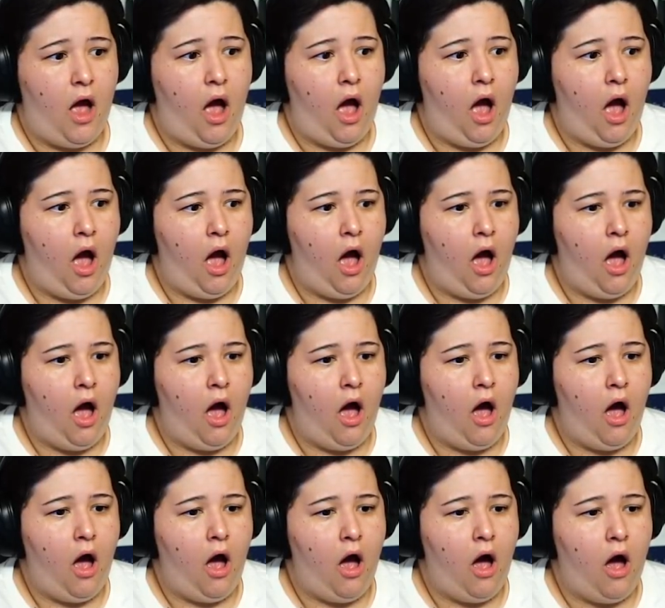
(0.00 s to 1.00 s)

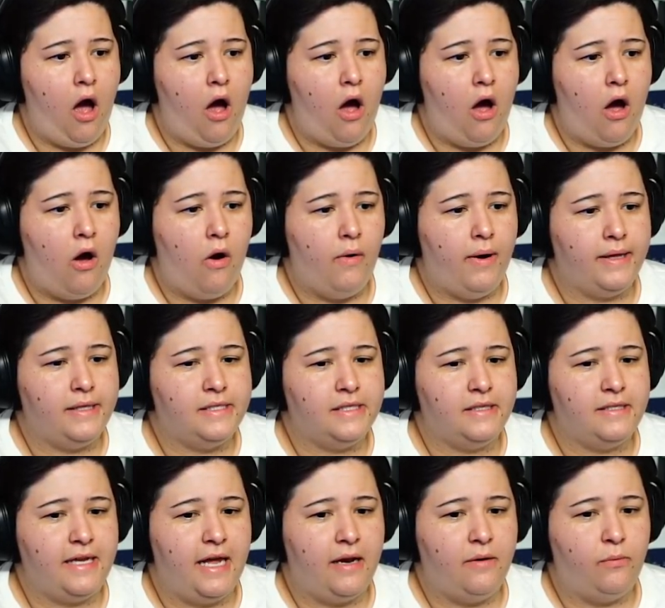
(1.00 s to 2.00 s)
Oh, it's
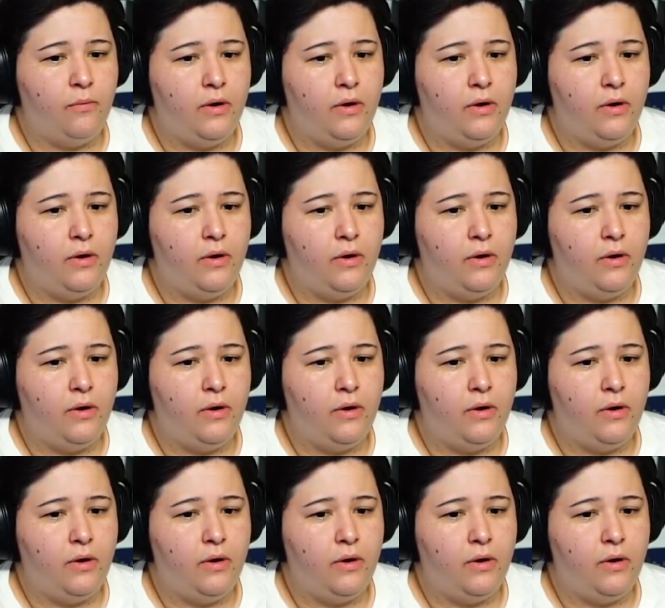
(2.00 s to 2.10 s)
a dead